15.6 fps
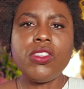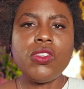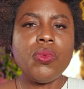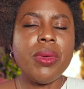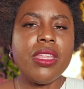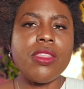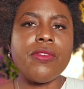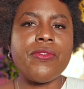is
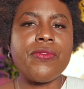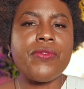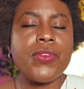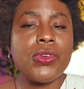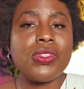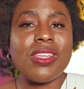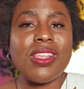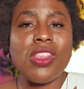one of the
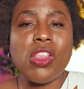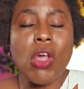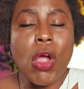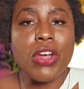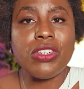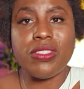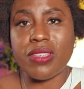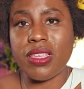first
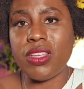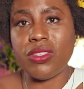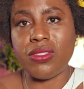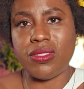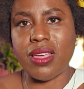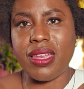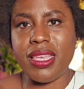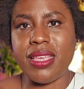large scale
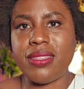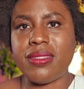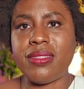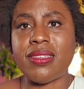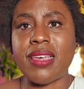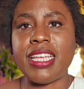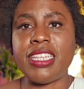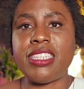studies
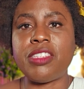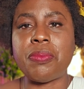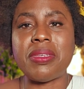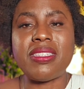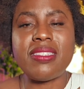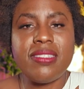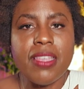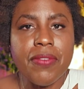designed
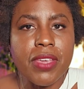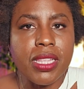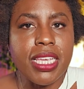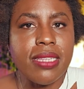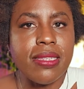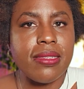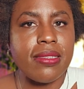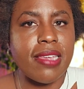
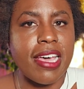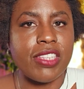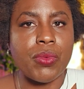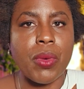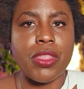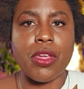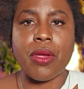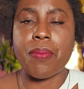specifically to
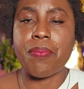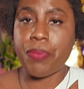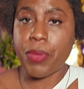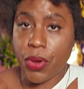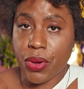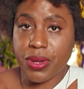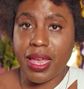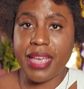test whether
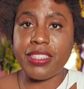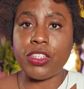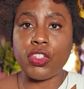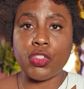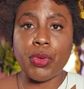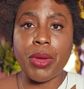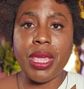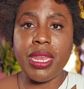period
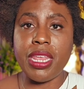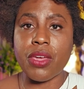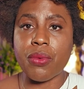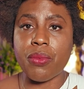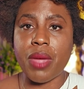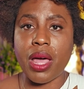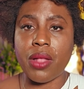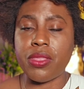standardizing training
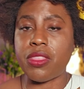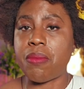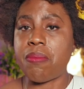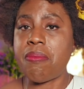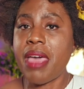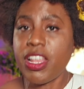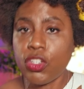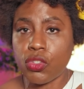around the
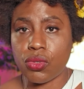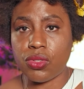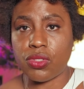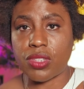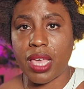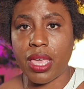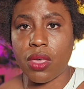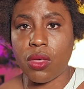menstrual
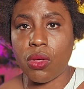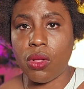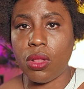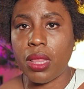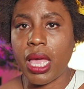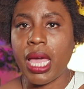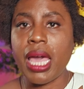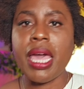
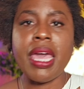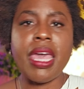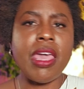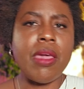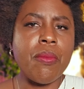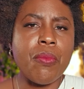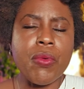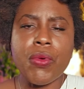cycle
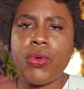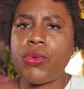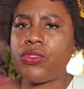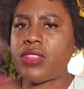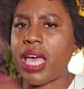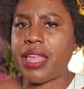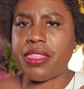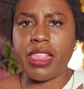
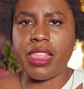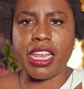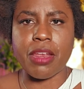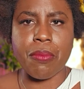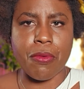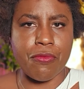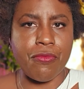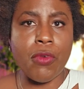improves
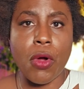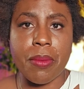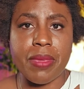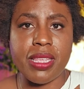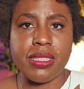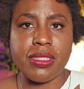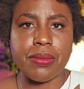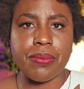athletic performance.